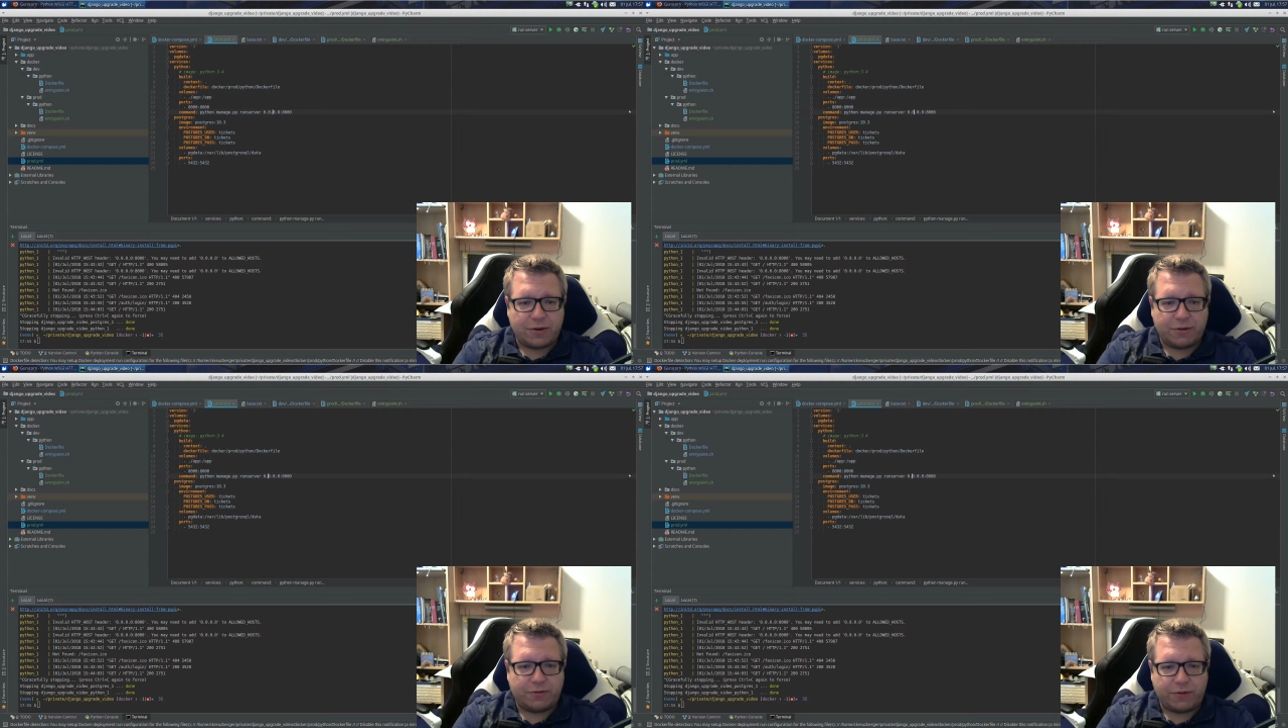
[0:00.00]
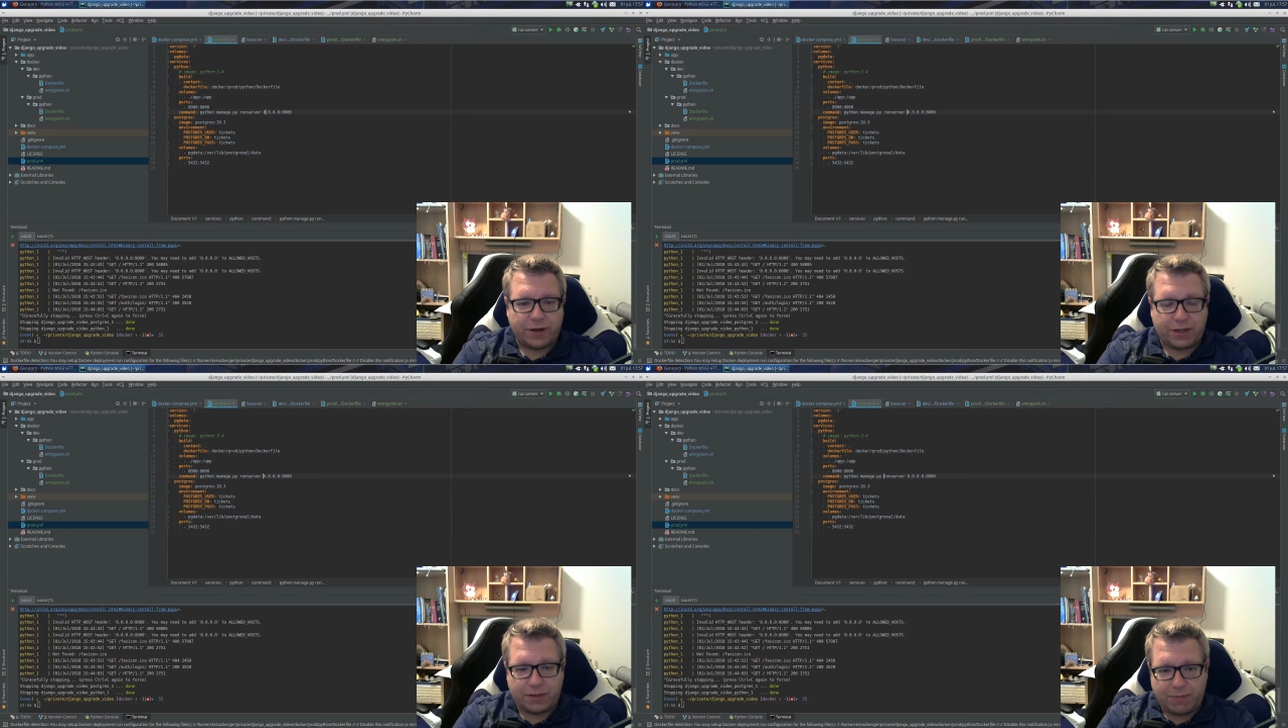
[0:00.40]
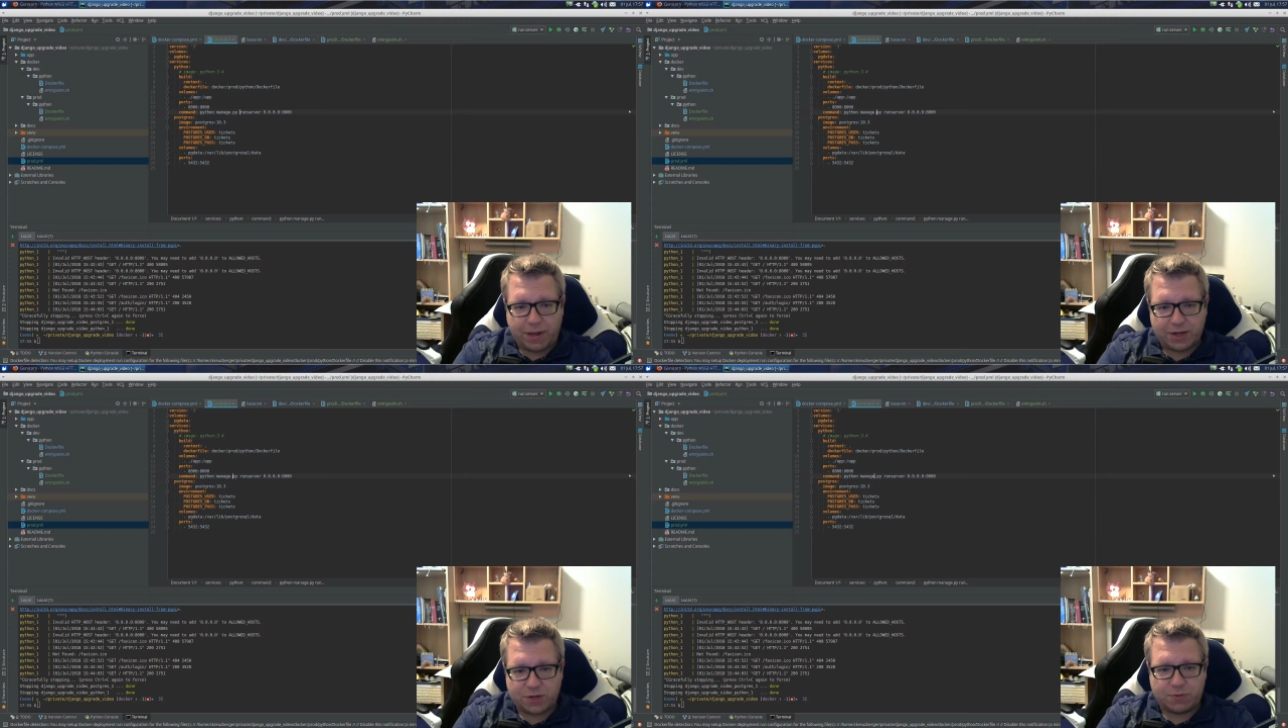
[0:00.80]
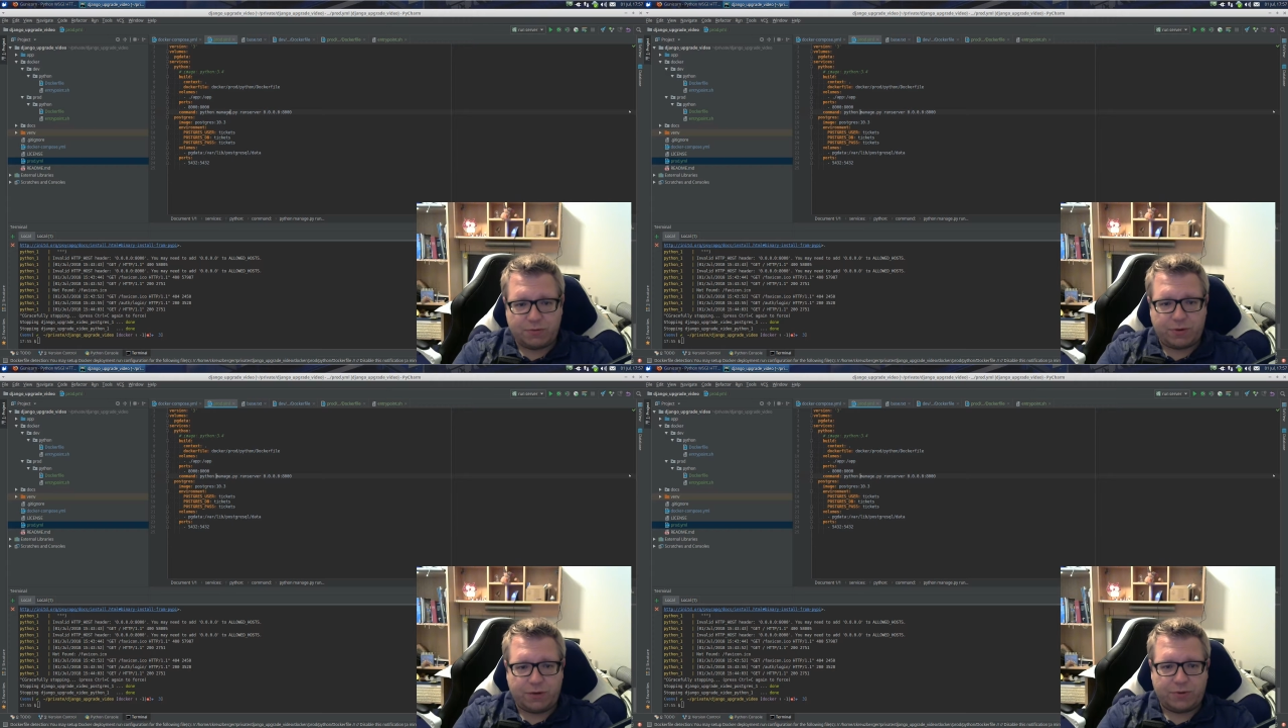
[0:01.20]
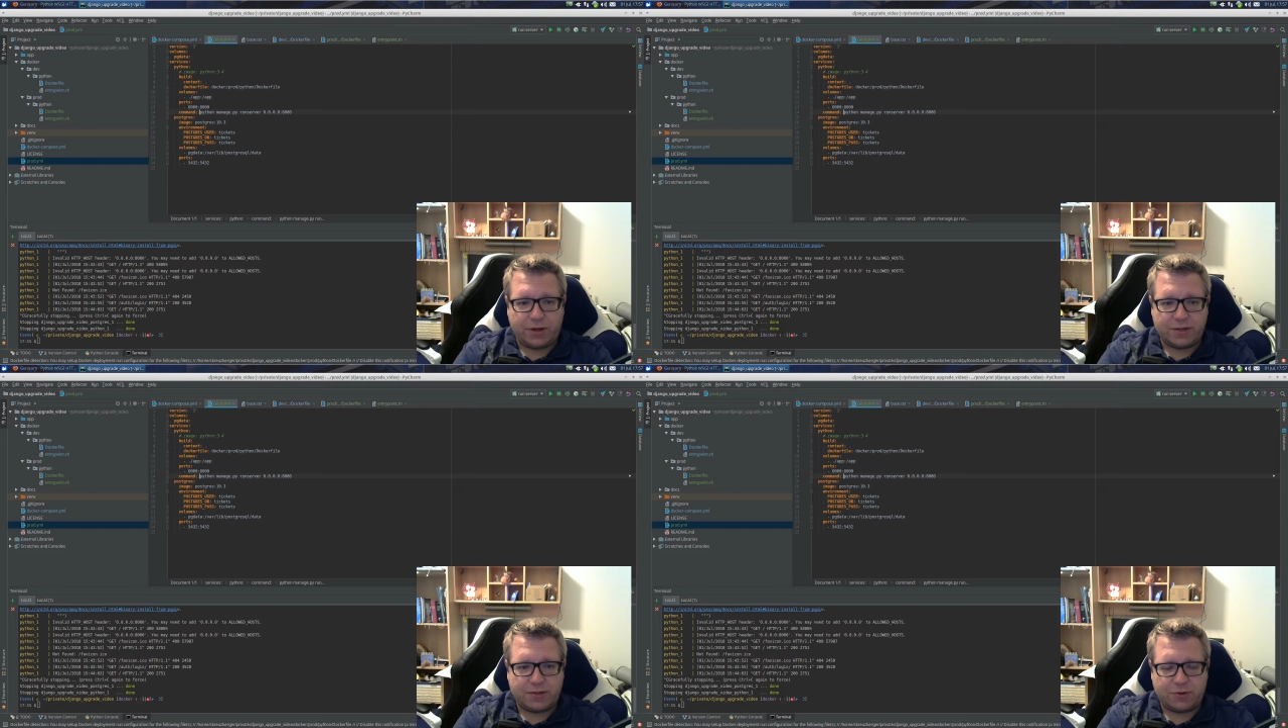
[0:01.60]
of running the manage py
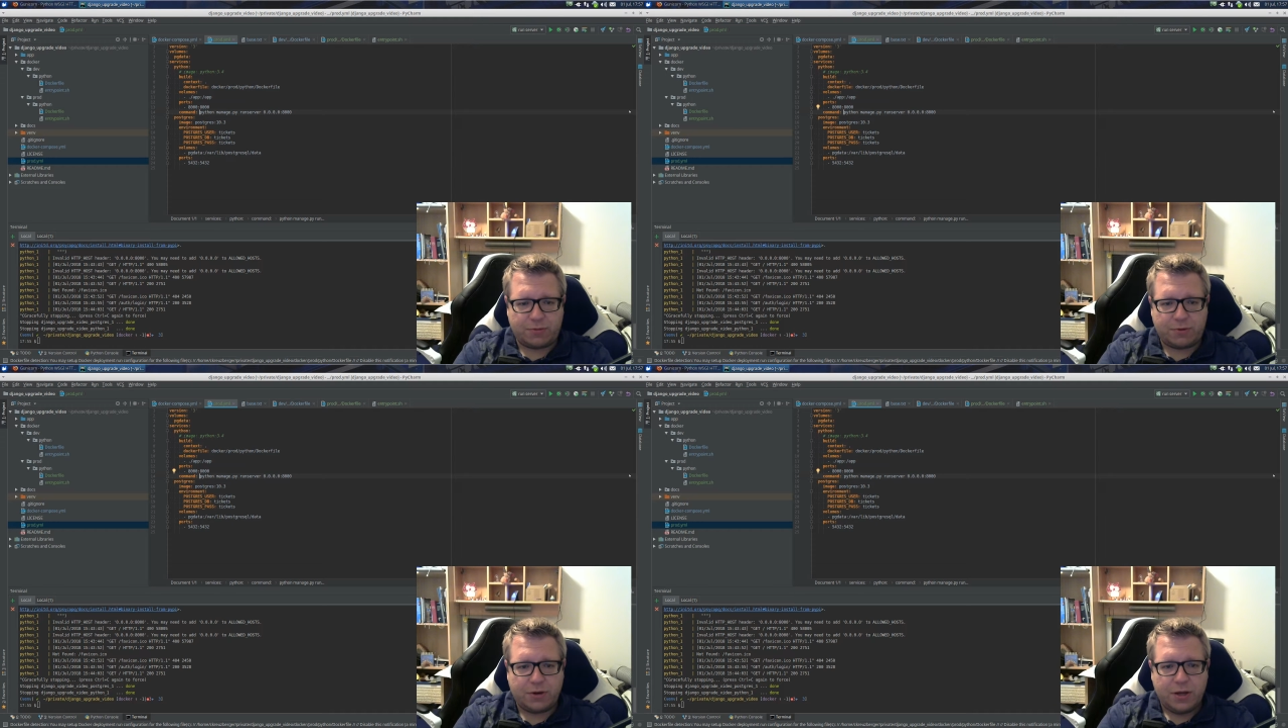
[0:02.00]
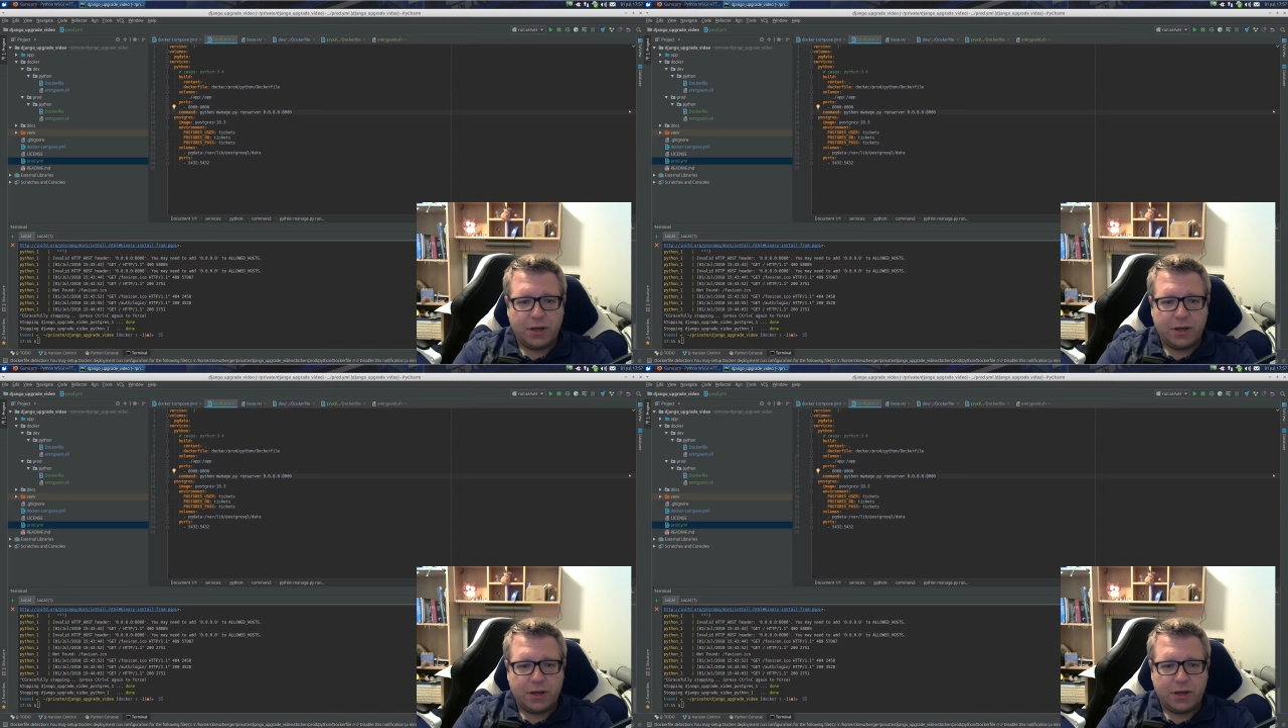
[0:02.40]
run server,